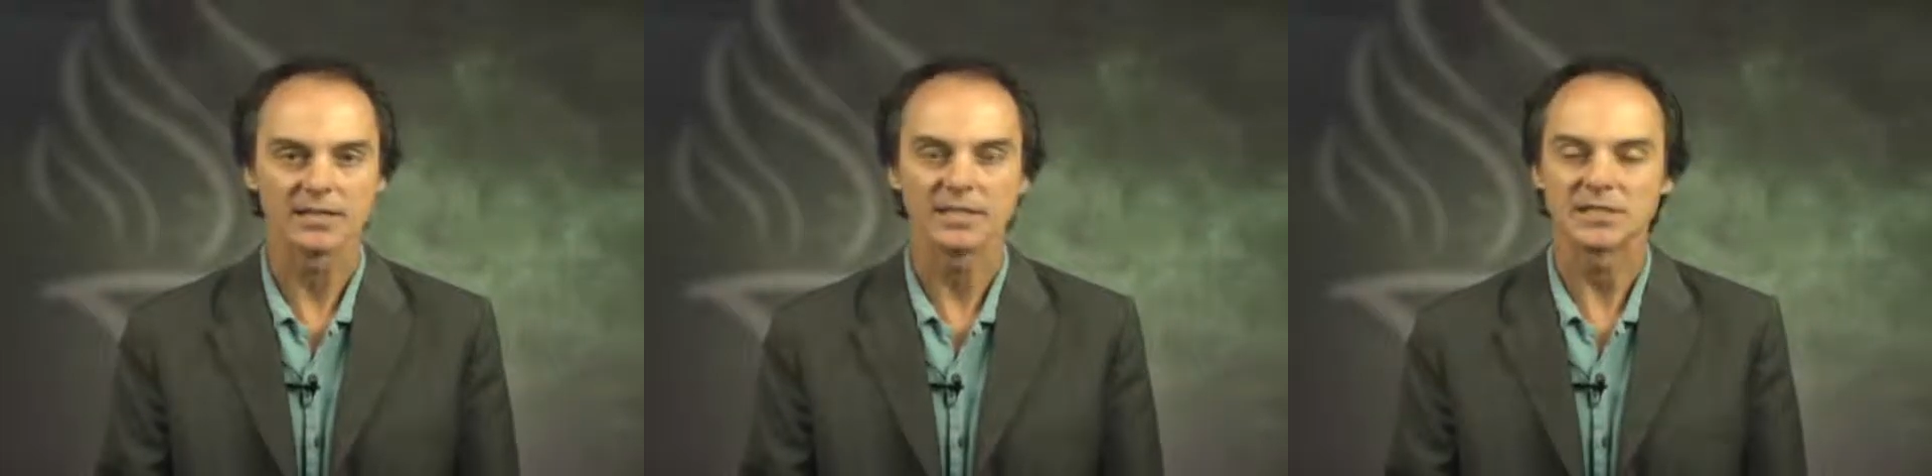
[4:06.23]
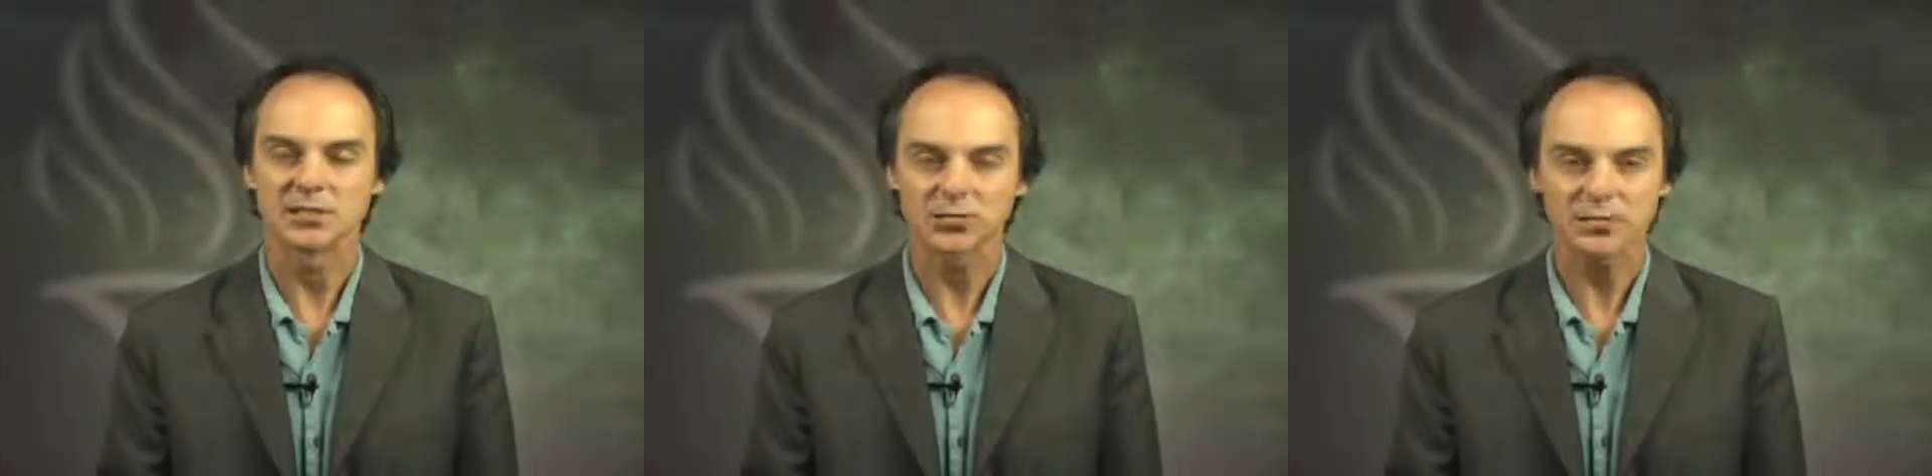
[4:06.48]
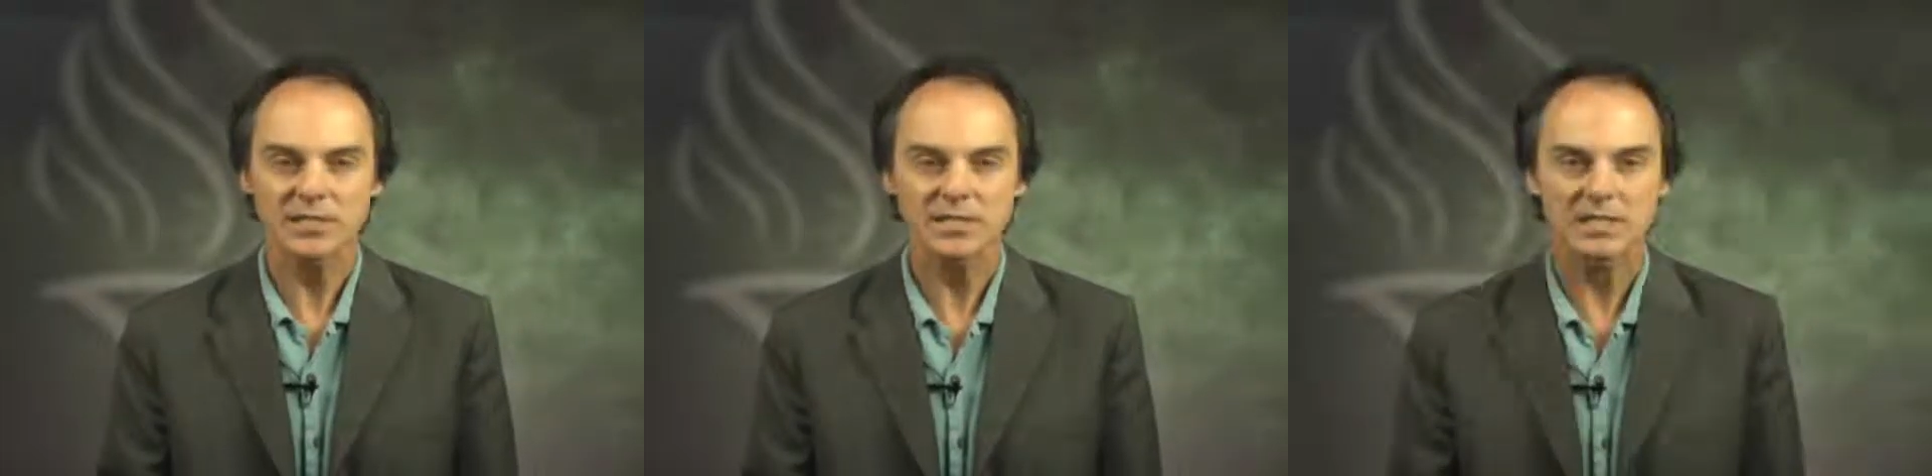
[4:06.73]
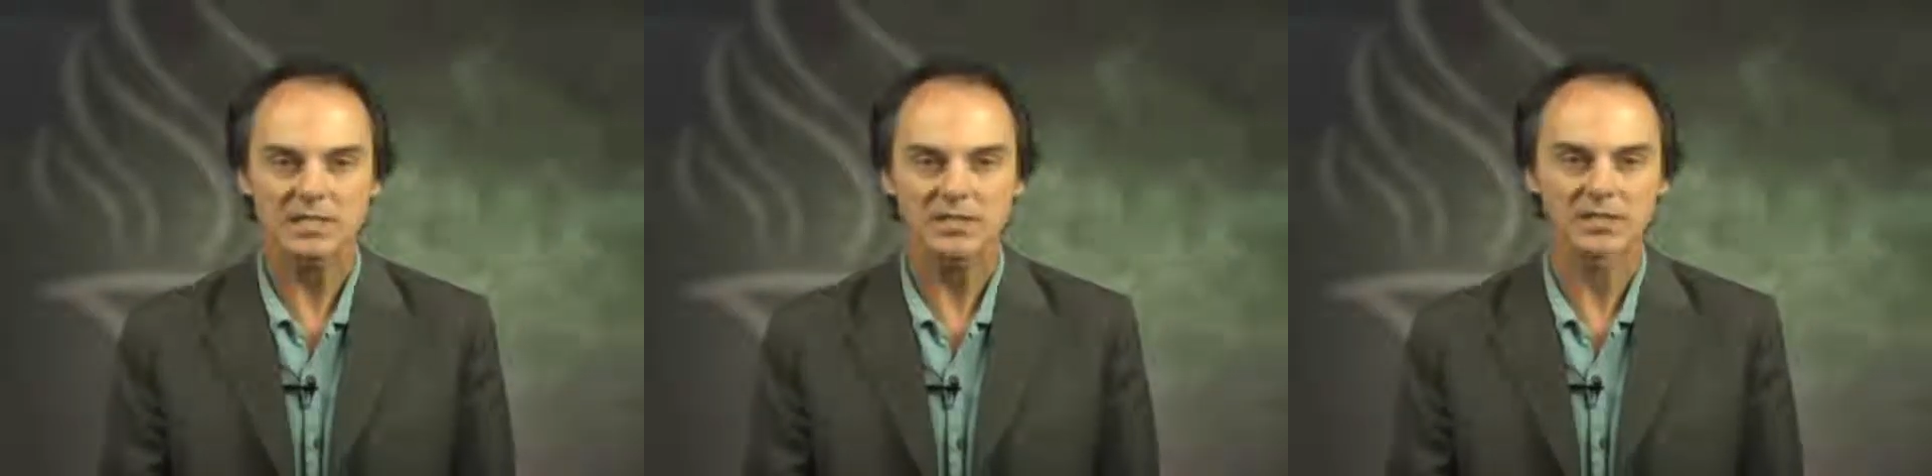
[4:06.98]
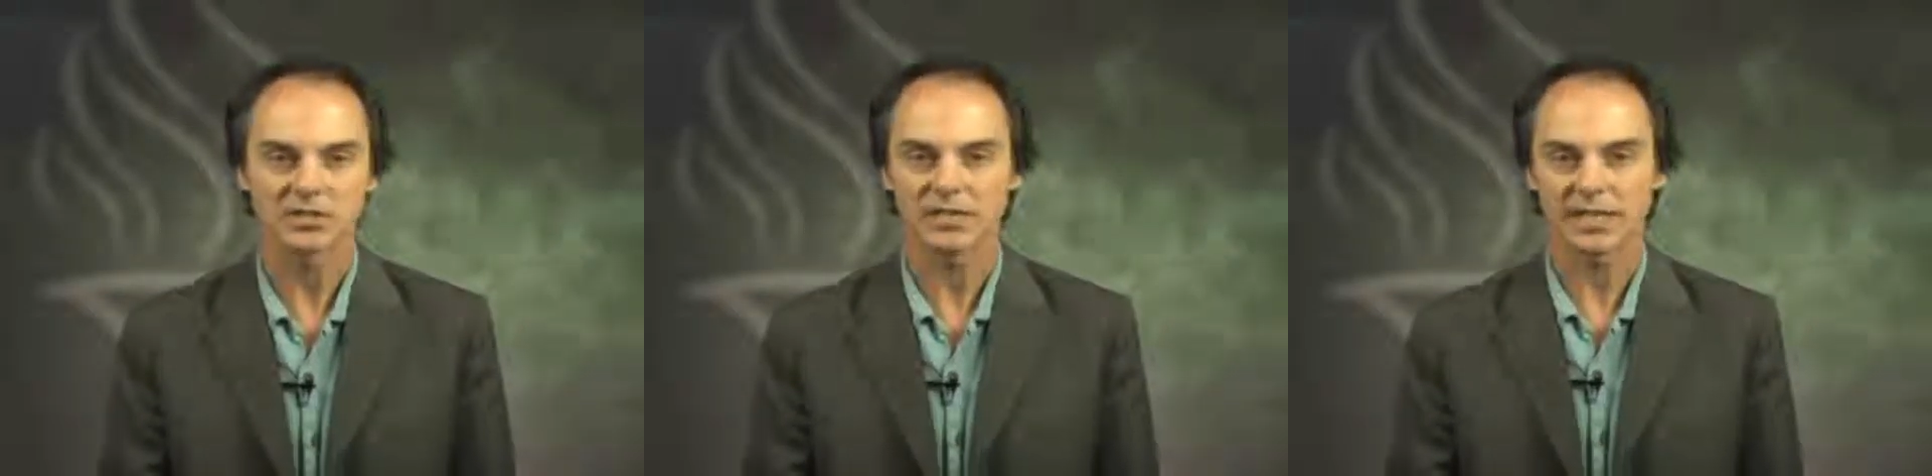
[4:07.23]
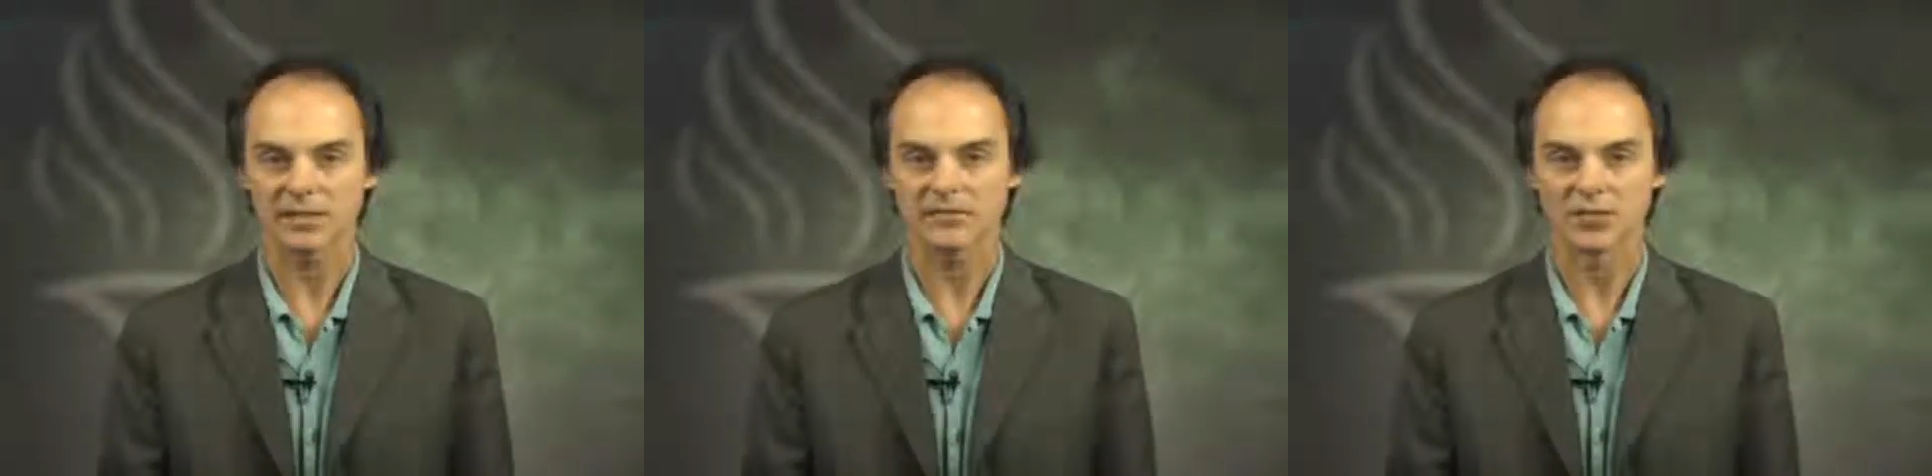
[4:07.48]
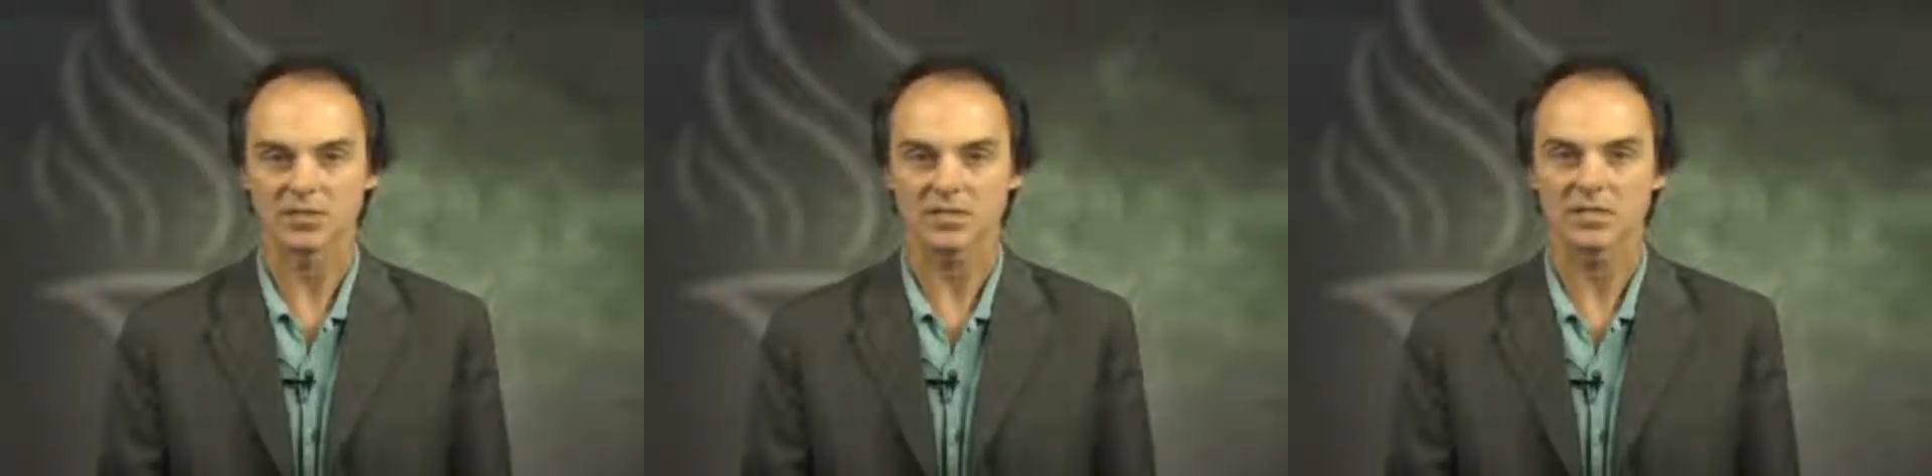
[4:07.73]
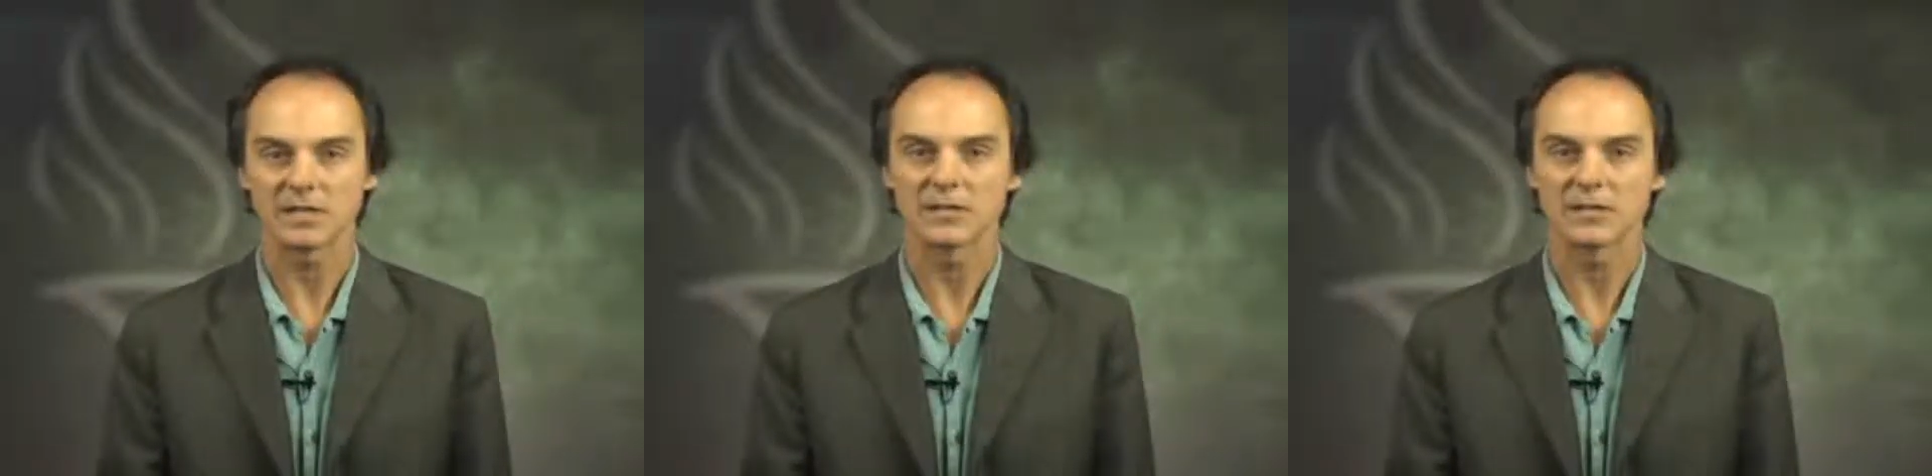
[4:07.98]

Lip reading: increasing the genetic diversity